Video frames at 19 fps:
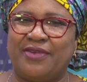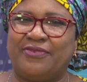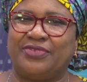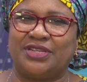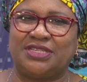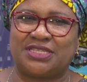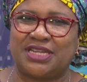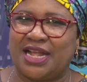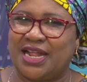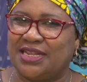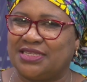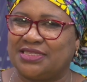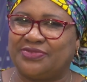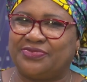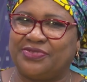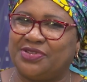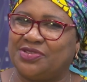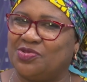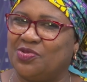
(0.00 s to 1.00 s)
every child is
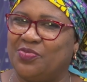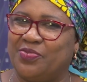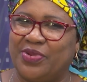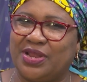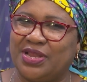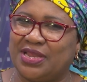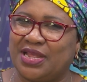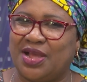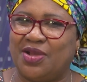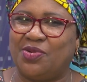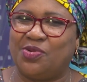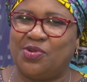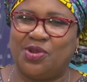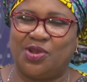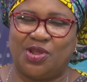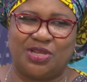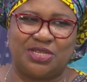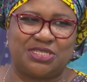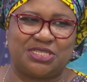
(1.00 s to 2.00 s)
free to bring their
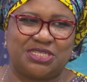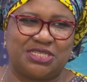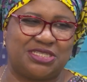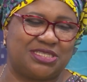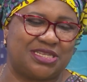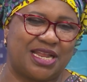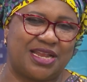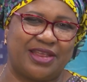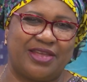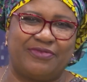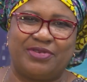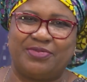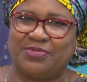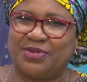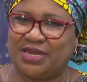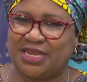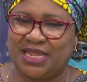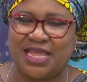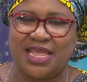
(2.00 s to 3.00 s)
own lunches and
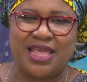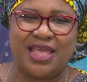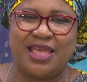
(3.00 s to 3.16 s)
everybody,